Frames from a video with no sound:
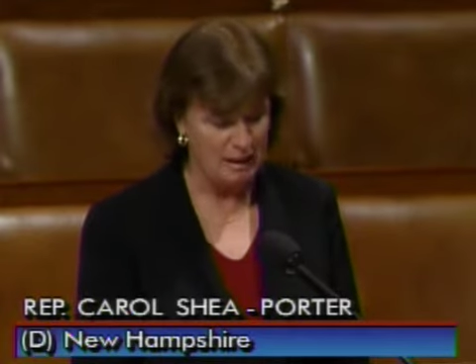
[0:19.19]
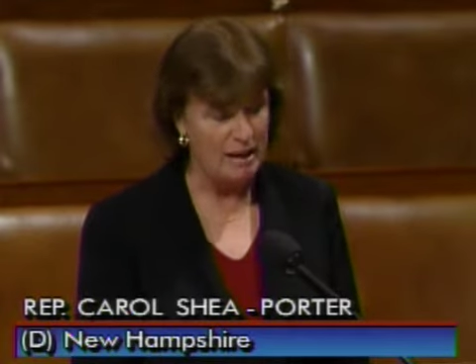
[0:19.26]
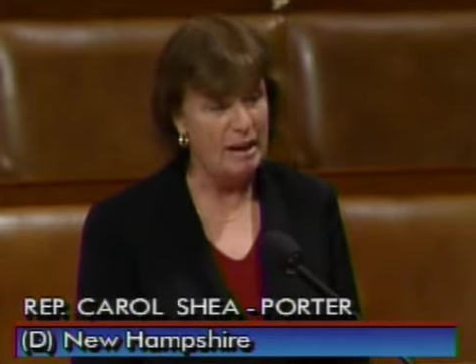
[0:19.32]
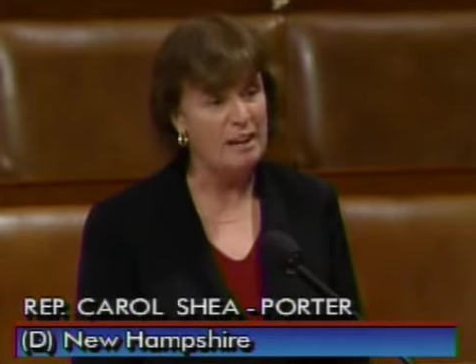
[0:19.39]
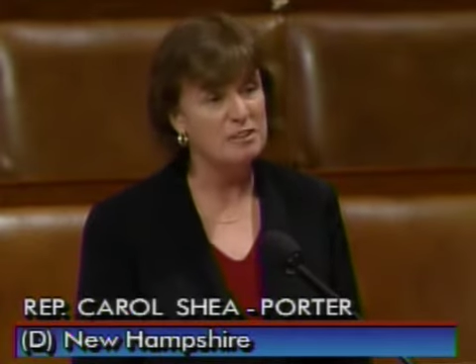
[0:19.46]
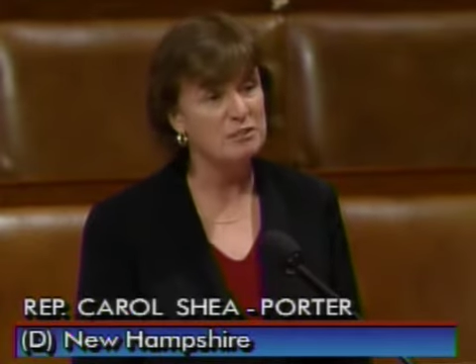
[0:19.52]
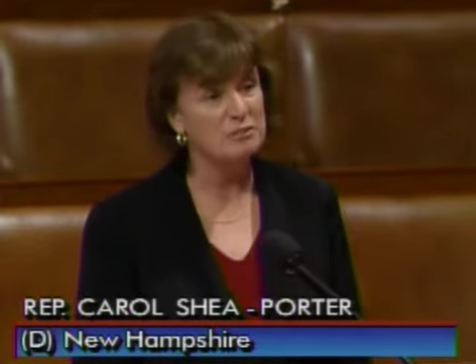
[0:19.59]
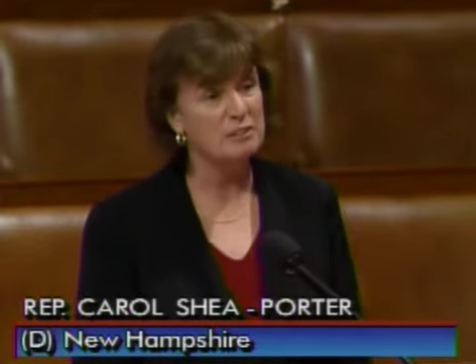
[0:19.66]

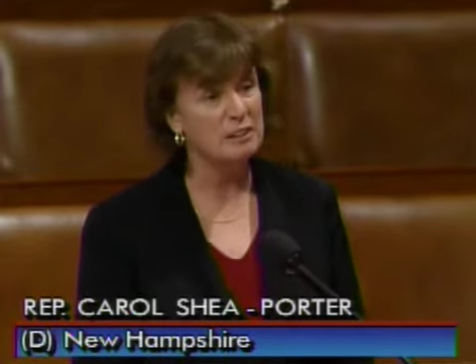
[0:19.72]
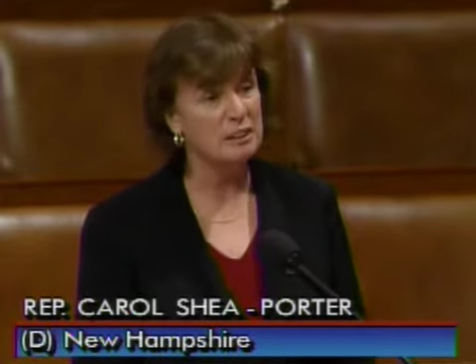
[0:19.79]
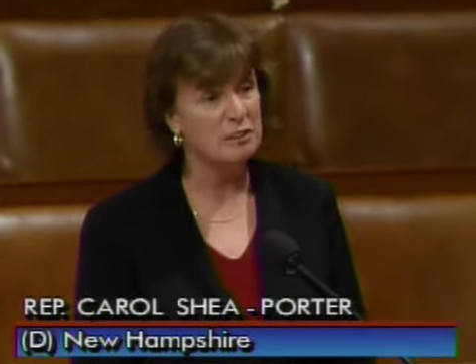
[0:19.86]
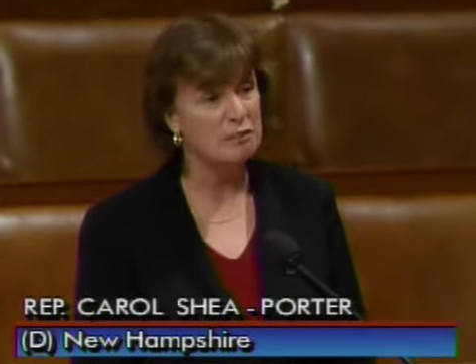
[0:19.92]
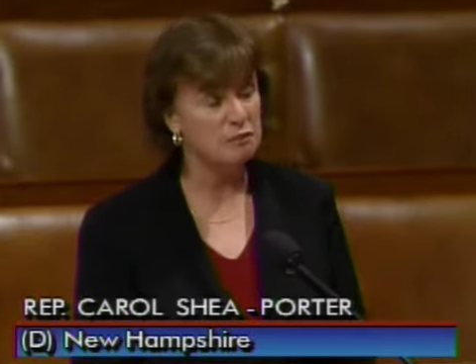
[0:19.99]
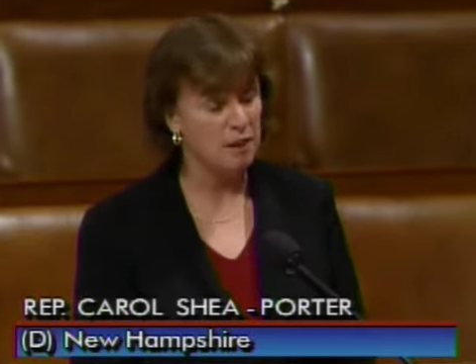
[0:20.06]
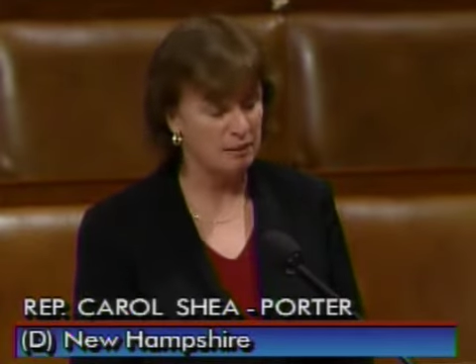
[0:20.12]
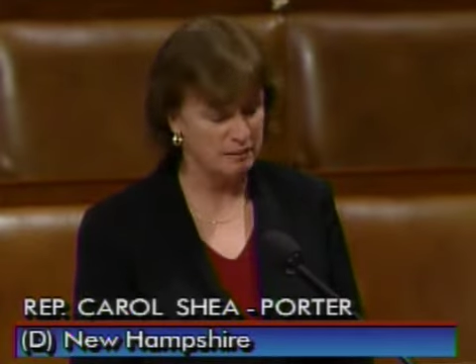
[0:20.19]
As a
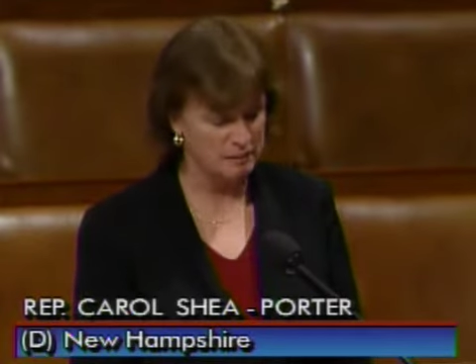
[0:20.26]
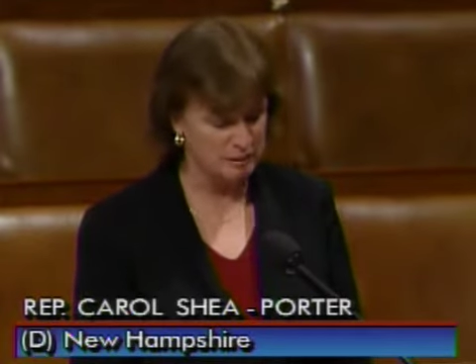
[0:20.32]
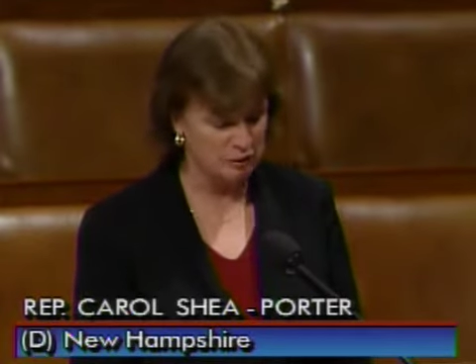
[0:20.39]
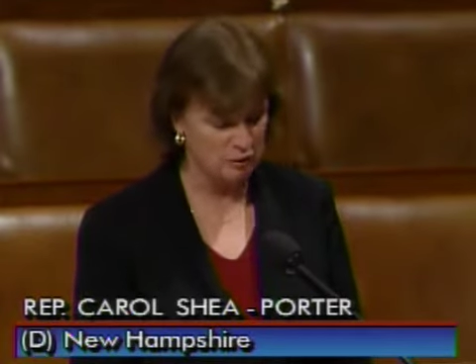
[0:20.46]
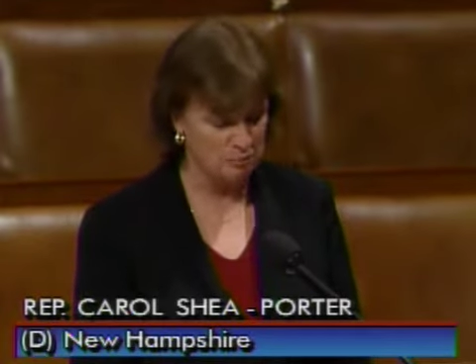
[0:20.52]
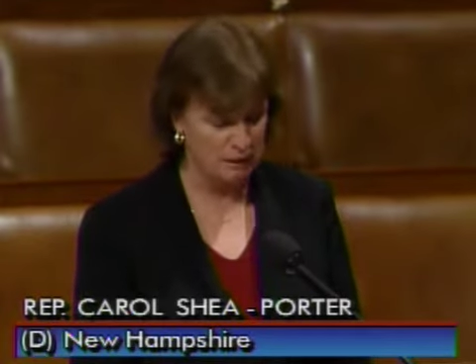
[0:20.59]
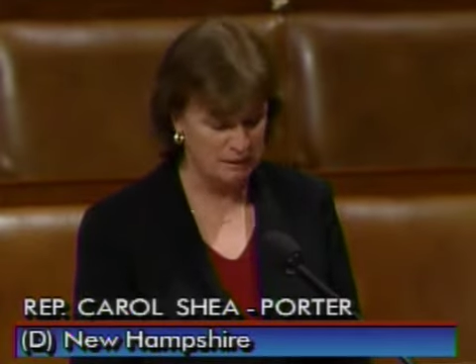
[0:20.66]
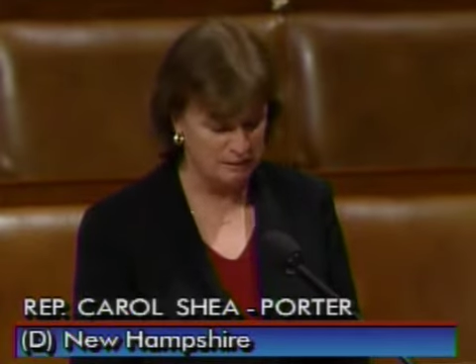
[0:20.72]
relief
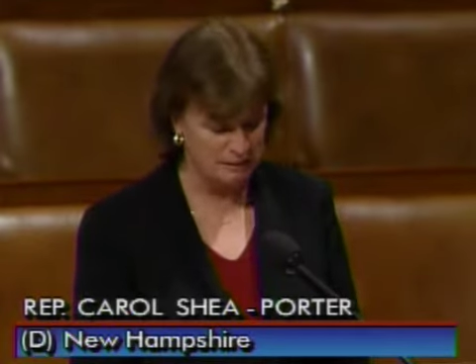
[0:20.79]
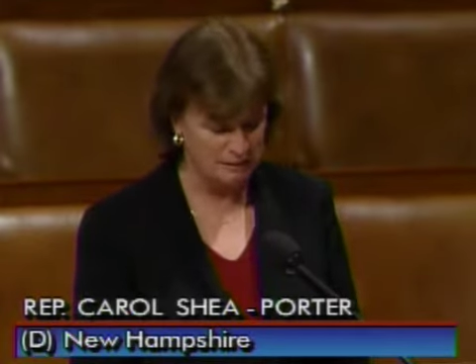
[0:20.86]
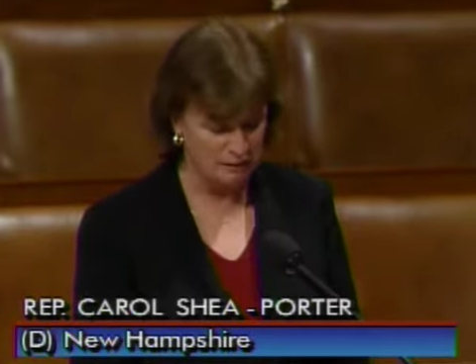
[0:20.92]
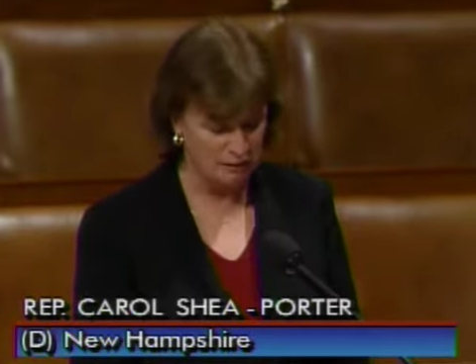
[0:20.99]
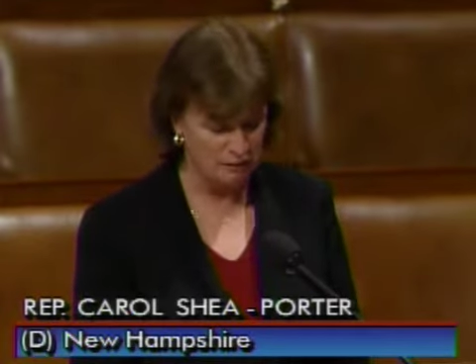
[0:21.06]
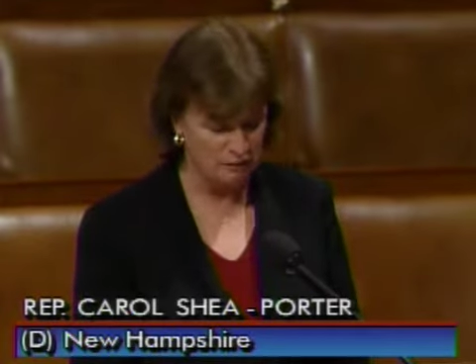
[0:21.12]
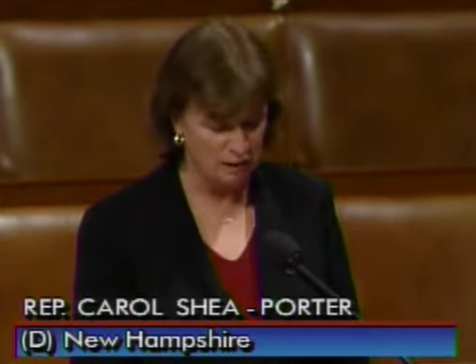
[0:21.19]
volunteer myself,